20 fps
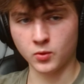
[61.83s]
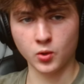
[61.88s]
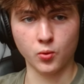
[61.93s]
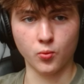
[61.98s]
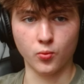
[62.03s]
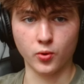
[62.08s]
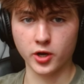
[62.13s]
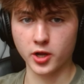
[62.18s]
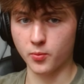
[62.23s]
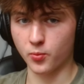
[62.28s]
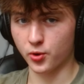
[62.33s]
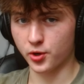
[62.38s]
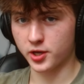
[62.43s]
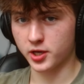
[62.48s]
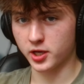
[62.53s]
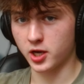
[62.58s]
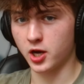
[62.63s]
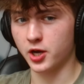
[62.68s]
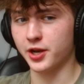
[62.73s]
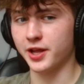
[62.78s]
I'm
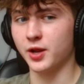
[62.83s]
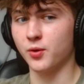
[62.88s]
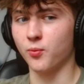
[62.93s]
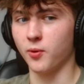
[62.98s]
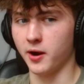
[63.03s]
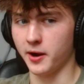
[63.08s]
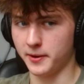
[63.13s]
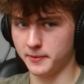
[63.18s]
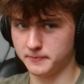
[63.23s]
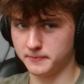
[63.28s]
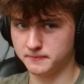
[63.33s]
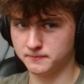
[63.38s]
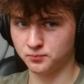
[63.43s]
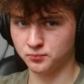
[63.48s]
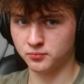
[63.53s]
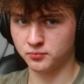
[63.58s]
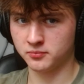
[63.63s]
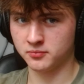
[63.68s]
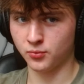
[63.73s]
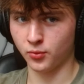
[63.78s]
working on and why.
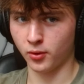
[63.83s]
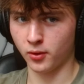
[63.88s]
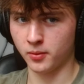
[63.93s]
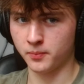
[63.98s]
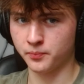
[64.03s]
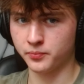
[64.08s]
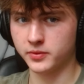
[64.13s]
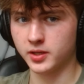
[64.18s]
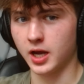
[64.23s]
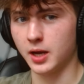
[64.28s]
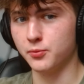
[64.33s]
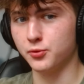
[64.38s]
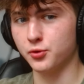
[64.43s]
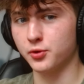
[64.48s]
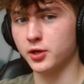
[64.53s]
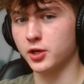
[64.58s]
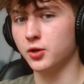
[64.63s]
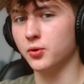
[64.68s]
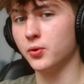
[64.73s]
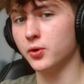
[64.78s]
I'm doing
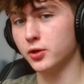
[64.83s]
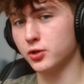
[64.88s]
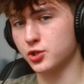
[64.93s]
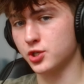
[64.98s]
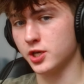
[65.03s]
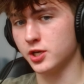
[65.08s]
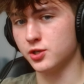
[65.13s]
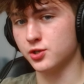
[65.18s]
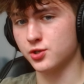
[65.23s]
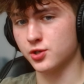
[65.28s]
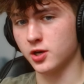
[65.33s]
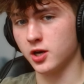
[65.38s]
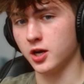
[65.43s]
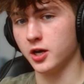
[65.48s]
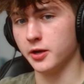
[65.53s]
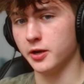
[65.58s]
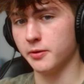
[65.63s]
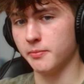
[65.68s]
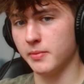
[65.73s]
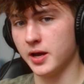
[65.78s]
an oil change
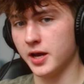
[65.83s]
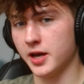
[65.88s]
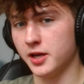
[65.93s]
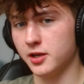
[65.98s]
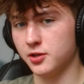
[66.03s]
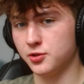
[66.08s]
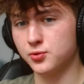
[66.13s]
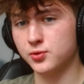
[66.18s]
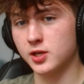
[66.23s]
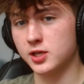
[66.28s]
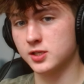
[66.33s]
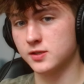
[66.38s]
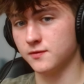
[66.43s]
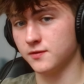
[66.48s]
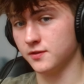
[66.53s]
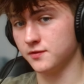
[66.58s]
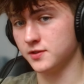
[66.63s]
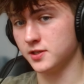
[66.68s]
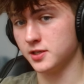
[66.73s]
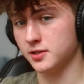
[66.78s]
on my
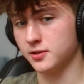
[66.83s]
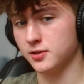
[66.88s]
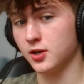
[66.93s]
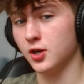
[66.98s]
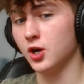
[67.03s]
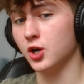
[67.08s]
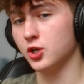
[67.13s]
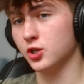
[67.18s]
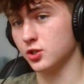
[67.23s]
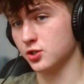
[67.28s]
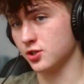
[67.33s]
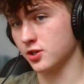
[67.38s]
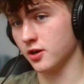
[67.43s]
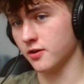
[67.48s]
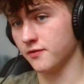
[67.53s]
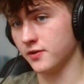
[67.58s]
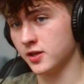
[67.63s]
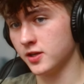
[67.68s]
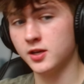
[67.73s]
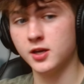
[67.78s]
2015 Honda
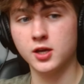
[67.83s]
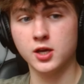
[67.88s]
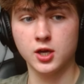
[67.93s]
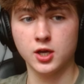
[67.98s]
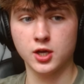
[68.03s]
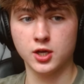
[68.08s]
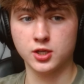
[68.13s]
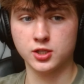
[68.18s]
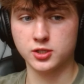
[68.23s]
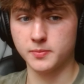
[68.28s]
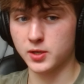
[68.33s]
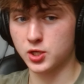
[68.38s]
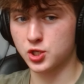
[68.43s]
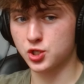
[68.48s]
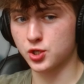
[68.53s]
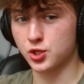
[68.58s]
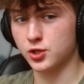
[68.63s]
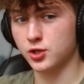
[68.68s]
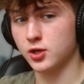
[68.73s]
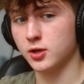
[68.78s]
CR-V to make
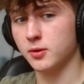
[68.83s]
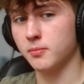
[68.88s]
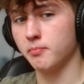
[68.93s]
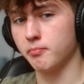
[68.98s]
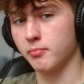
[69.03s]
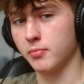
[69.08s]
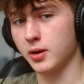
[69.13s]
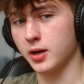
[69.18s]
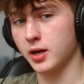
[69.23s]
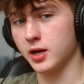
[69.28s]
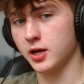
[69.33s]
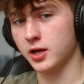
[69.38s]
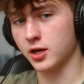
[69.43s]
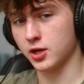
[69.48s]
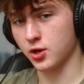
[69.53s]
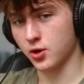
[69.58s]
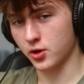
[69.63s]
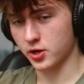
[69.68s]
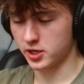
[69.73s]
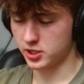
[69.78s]
sure my
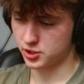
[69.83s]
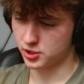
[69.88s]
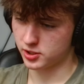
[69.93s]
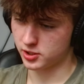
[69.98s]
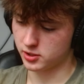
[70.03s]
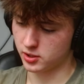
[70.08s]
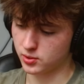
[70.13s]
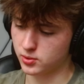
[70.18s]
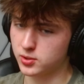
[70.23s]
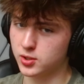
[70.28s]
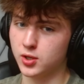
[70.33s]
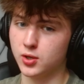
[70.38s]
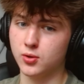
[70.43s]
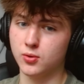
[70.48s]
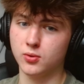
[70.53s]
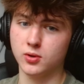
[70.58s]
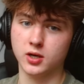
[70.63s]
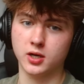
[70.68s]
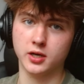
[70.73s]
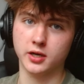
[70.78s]
car engine don't
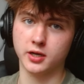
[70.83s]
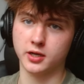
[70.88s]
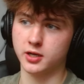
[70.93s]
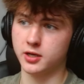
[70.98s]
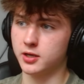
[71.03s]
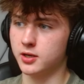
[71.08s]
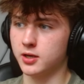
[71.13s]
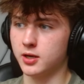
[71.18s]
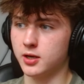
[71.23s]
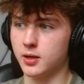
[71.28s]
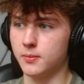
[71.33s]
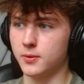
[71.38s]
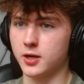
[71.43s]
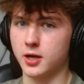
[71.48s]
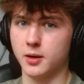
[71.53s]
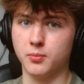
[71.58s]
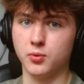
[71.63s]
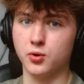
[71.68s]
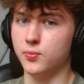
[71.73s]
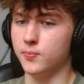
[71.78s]
go
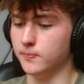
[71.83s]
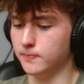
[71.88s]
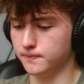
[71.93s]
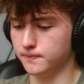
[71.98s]
kaboom.